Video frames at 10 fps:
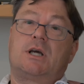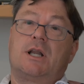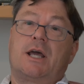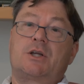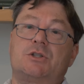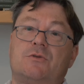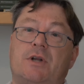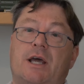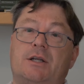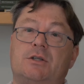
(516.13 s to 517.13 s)
collections
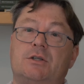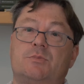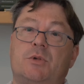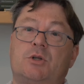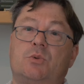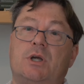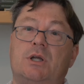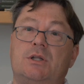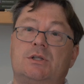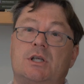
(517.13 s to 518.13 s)
of letters
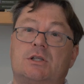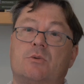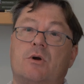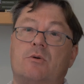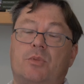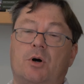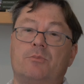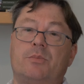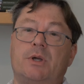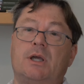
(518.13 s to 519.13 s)
between Cicero and
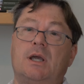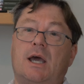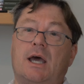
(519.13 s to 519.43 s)
Pompey,